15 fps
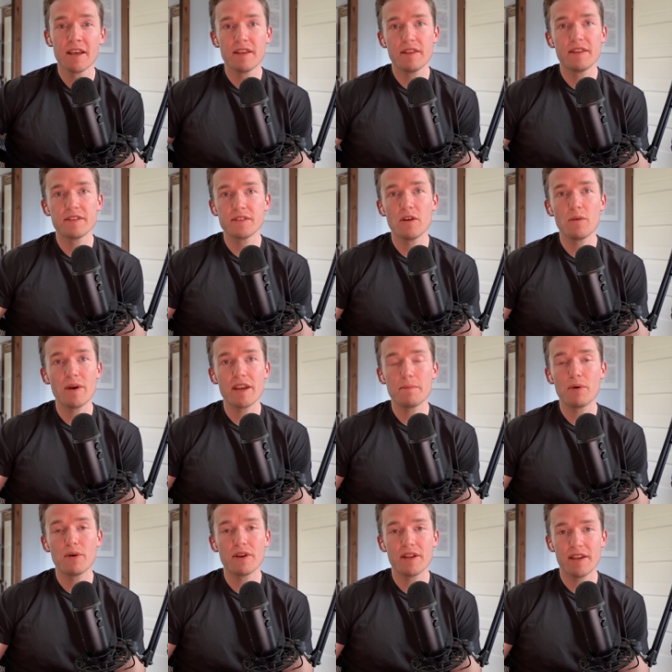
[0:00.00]
There's no way to
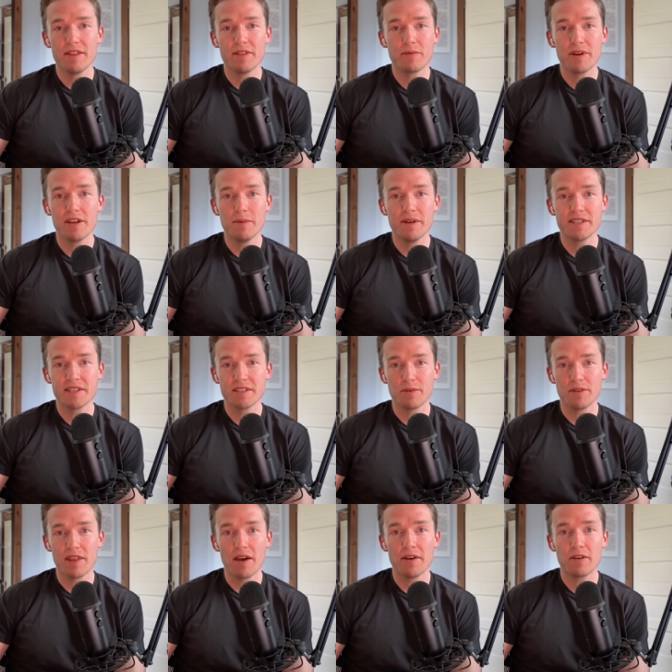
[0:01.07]
put it in three dimensions
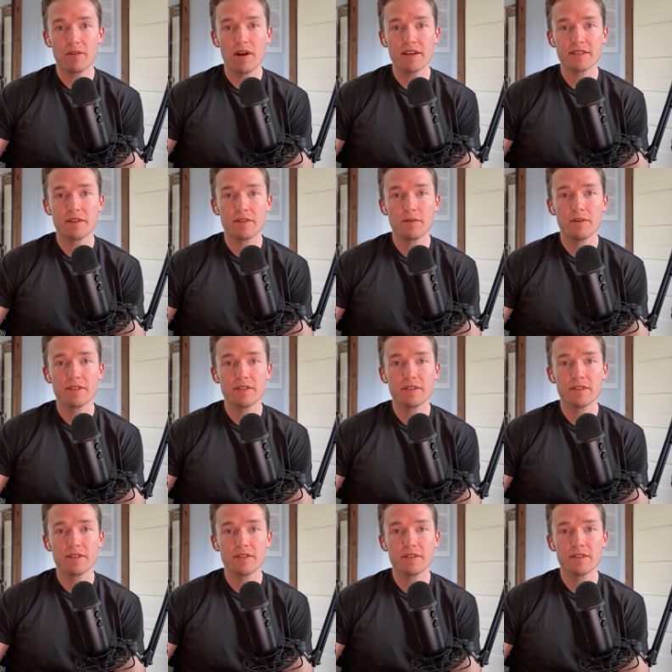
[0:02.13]
without it crossing through